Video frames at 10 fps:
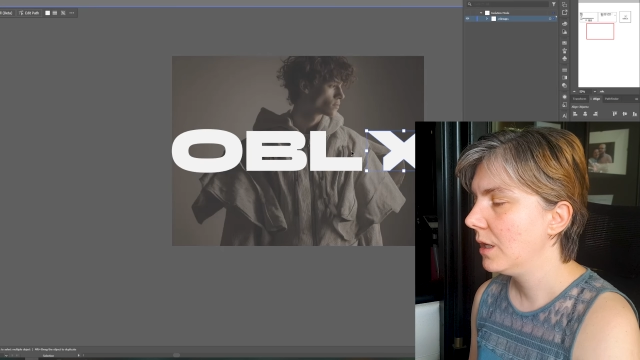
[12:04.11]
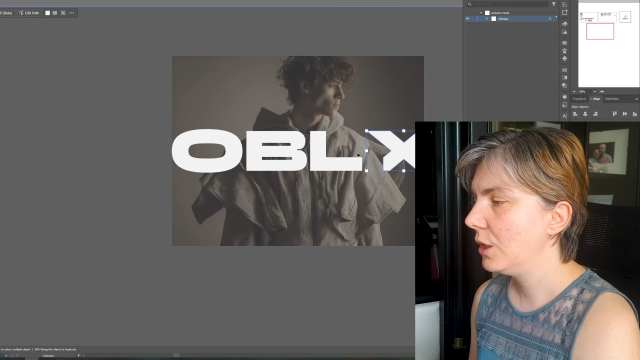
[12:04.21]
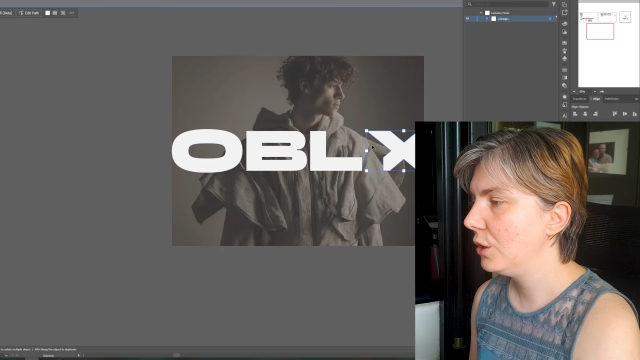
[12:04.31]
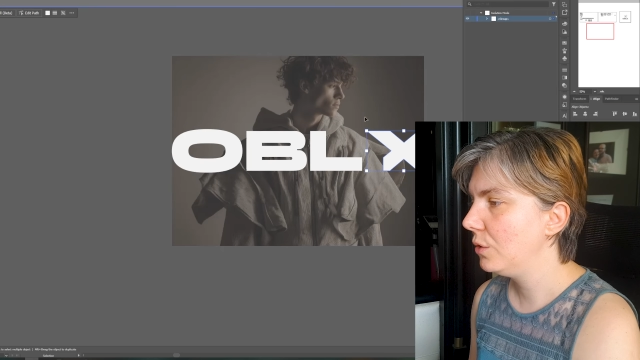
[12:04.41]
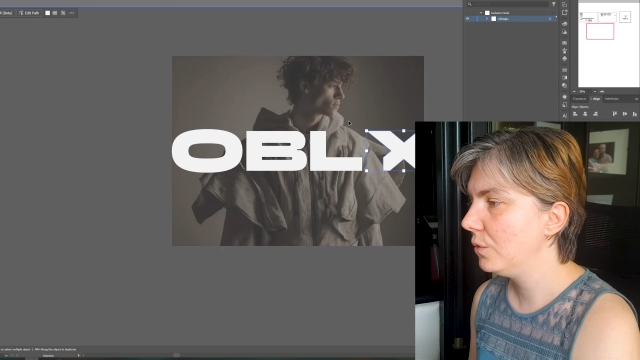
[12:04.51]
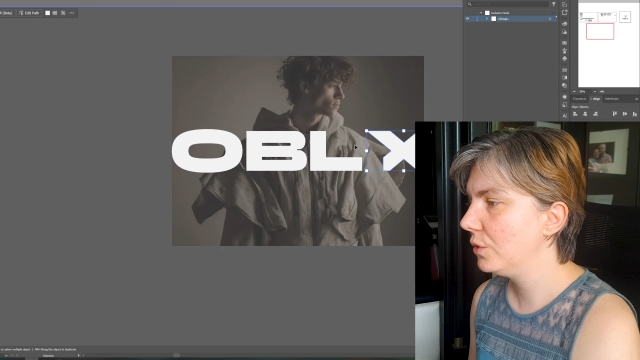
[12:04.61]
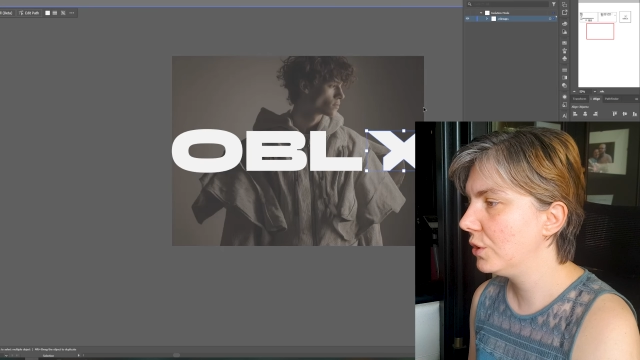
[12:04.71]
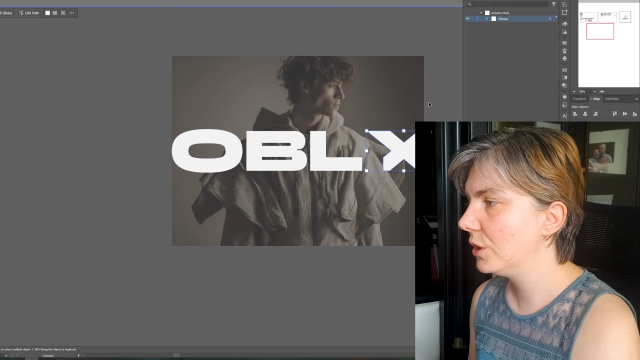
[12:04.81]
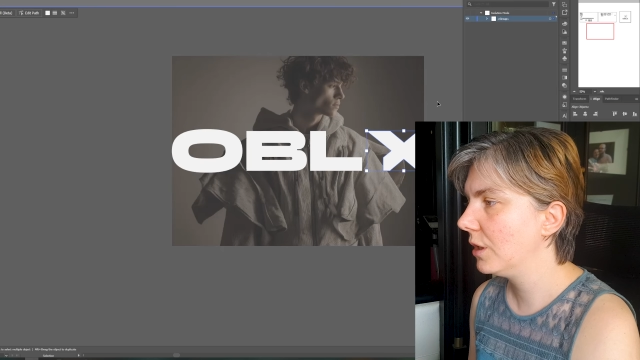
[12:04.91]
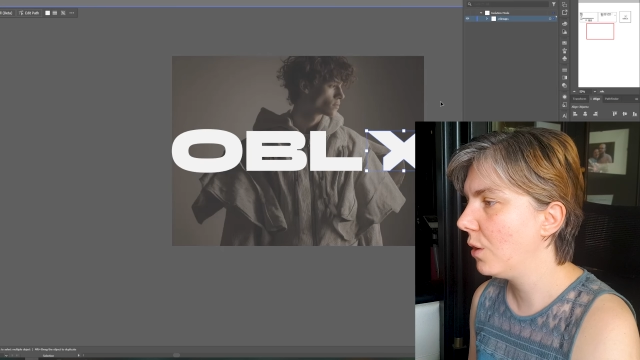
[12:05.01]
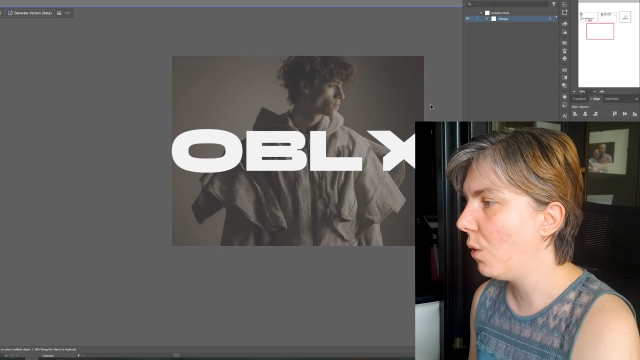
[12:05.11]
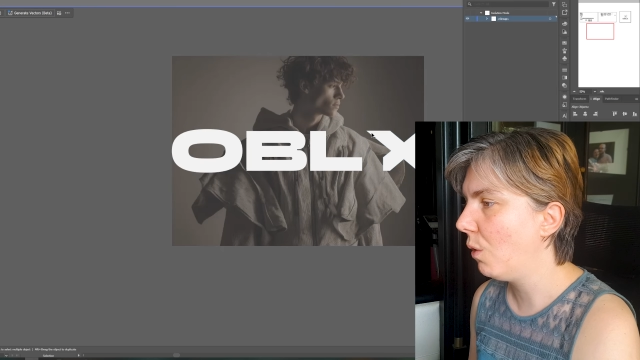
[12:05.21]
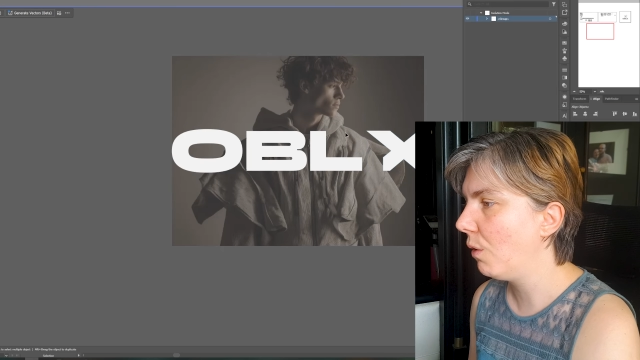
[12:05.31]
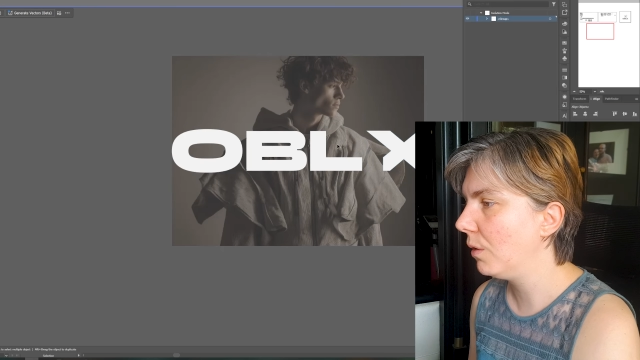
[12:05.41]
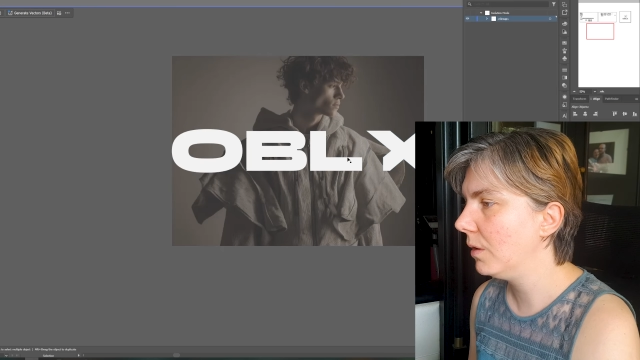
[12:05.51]
huge
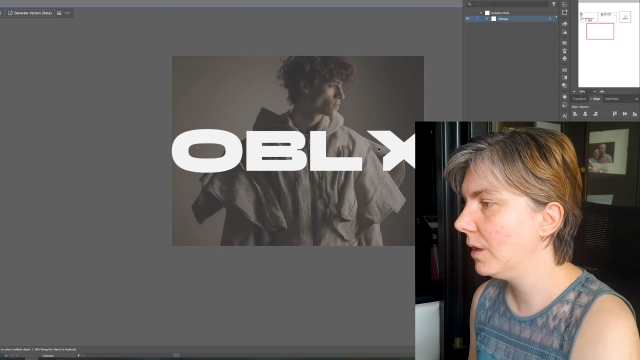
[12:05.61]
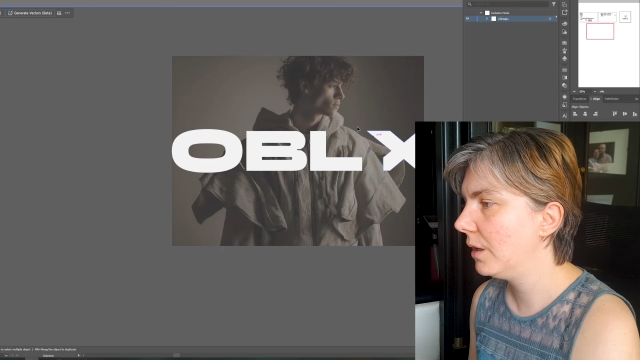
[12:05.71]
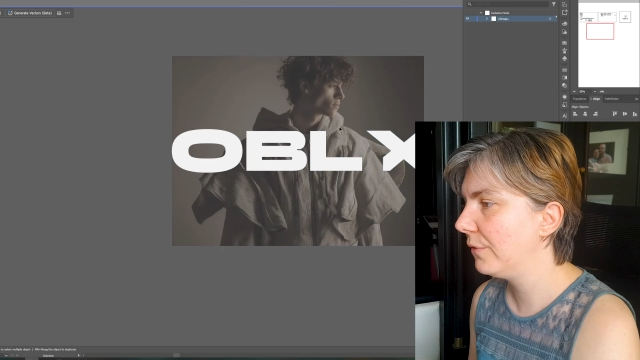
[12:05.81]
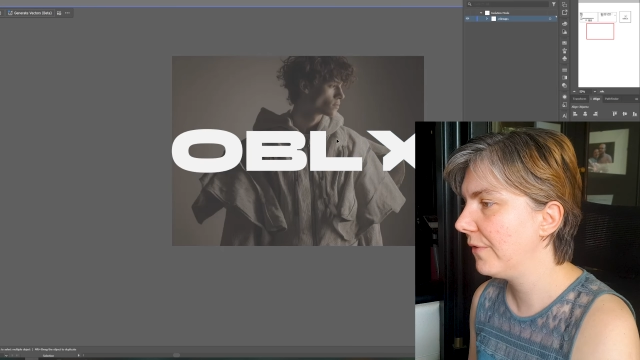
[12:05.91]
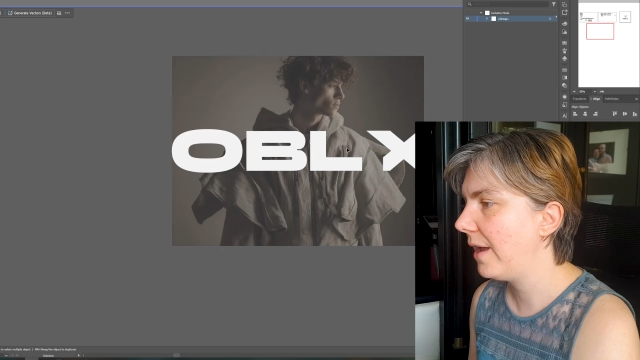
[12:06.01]
hole of